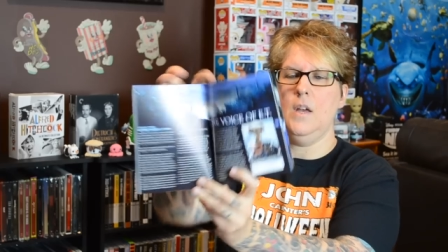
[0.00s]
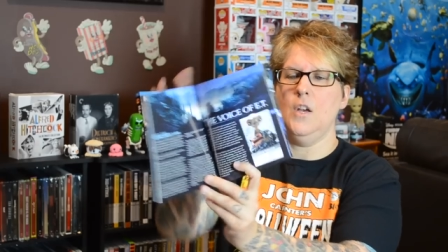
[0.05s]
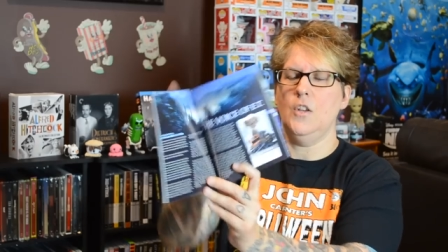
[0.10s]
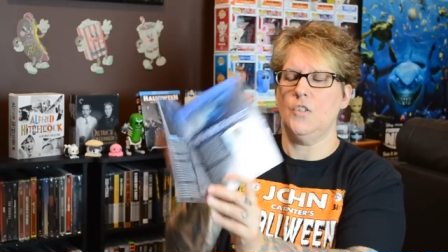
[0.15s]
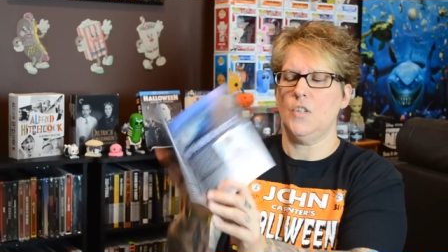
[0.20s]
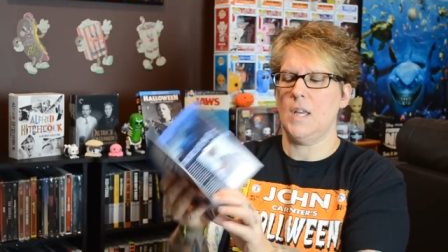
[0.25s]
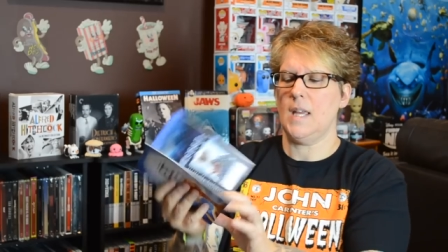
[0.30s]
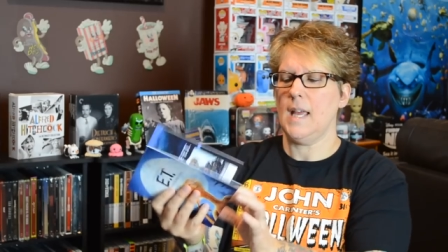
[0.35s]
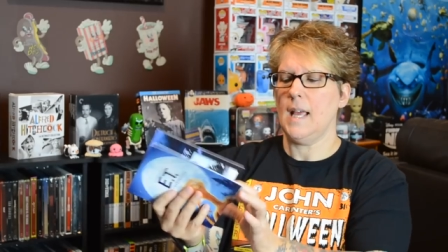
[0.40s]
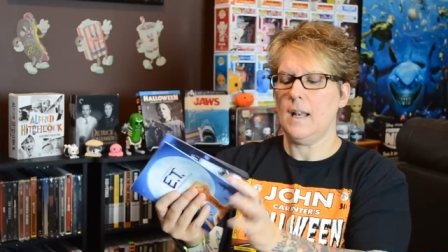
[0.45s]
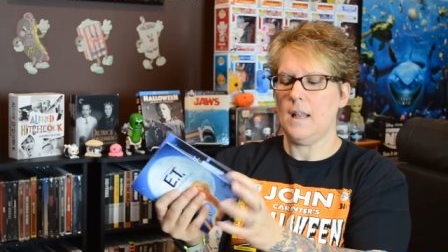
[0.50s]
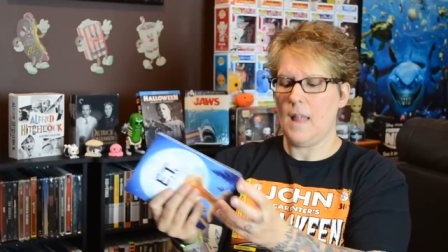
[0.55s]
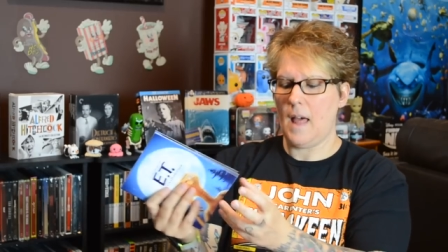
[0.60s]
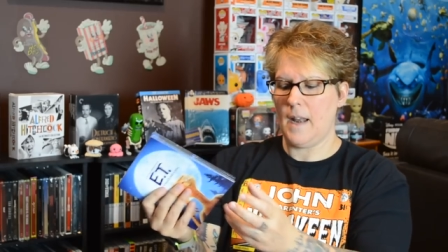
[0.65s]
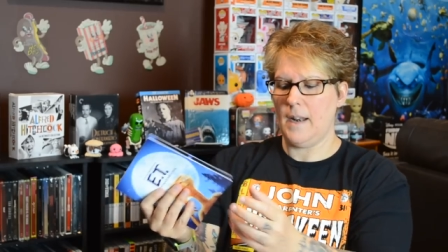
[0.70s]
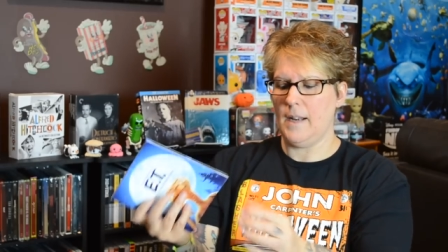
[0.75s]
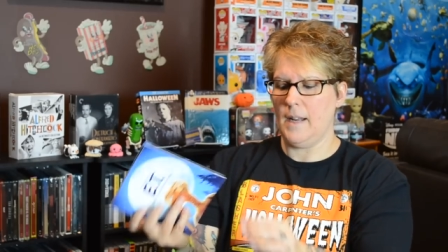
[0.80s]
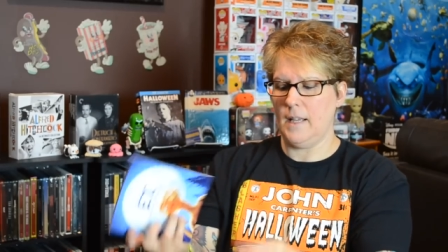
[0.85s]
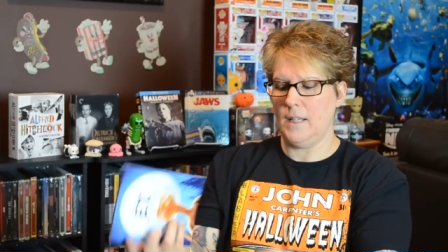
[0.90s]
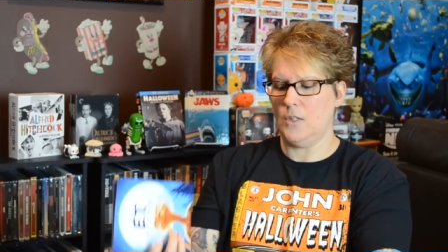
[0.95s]
So you get a lot
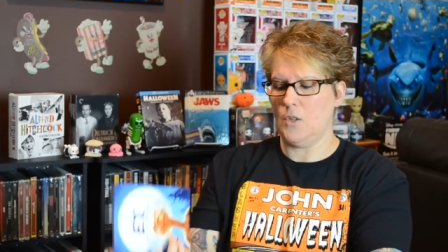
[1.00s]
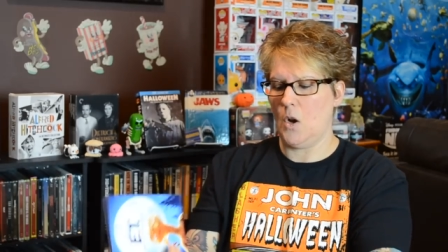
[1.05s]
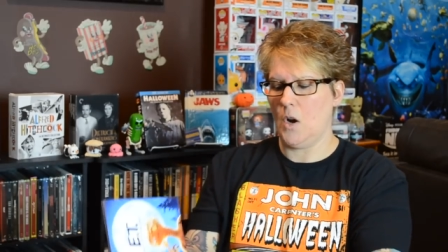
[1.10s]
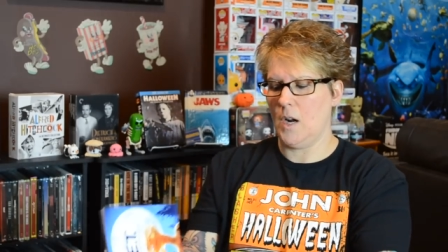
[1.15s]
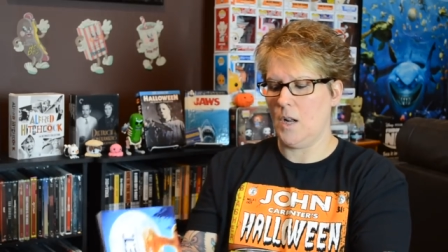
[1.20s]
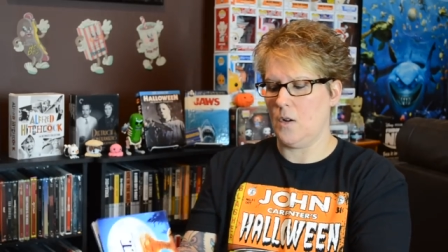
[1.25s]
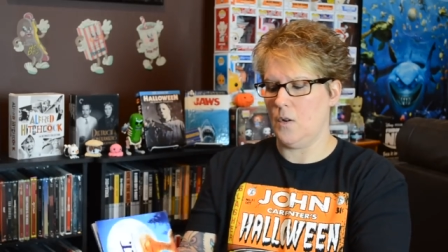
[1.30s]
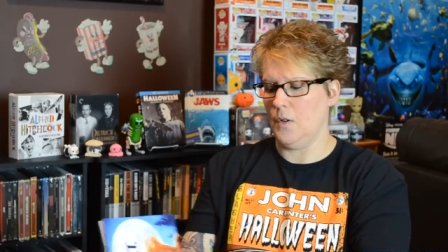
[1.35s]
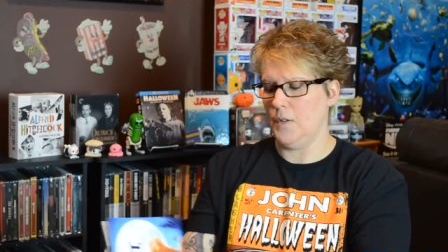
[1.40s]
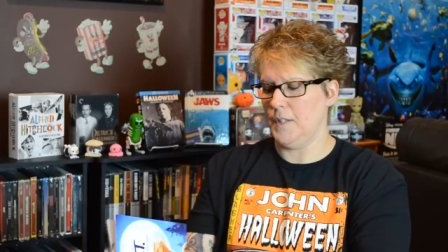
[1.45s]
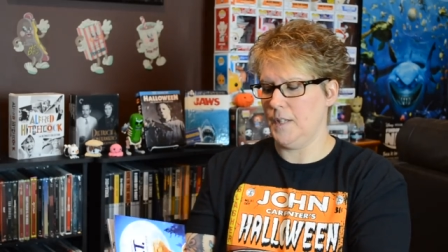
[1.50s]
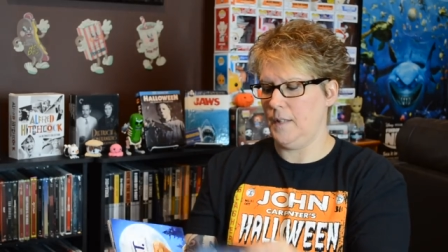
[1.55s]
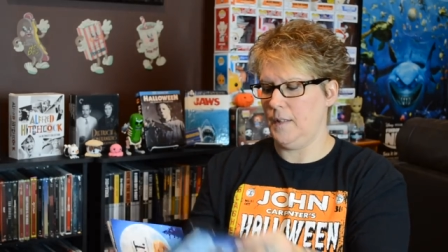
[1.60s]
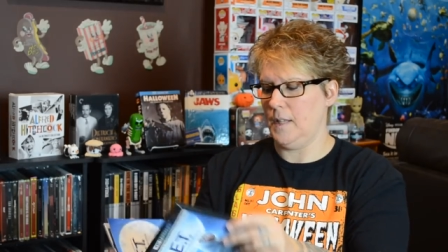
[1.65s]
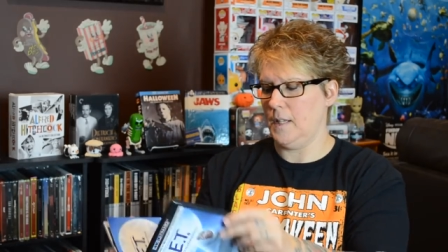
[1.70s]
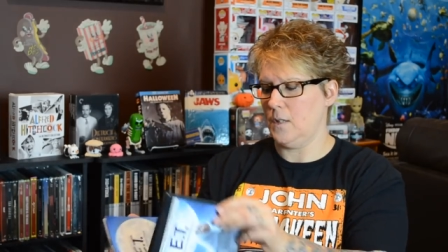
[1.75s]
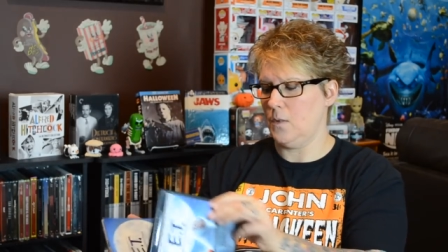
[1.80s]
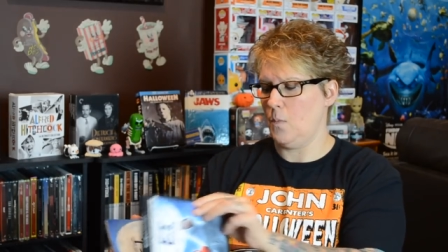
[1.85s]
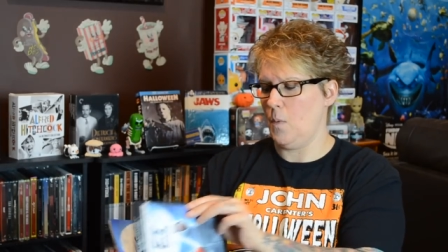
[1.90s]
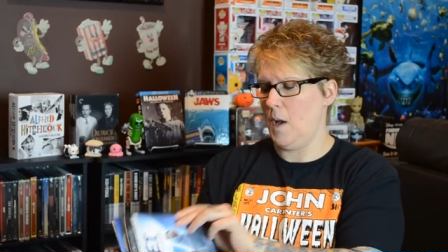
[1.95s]
of nice articles in
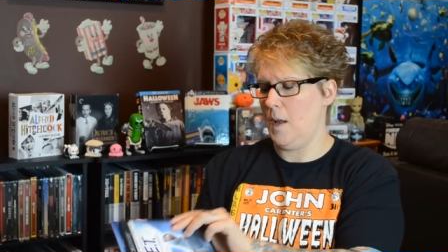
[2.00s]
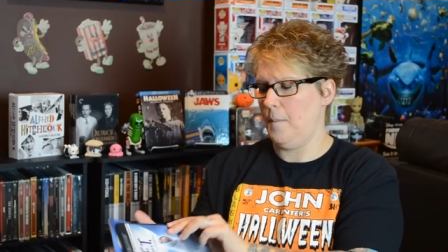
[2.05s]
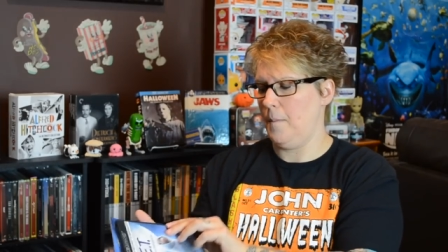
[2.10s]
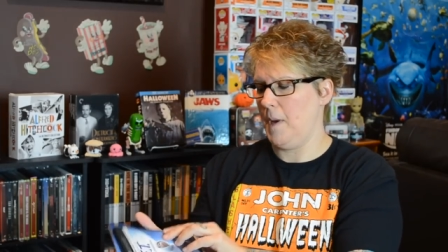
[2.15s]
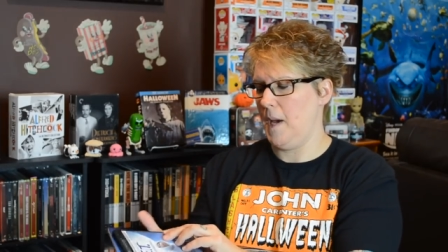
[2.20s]
this one,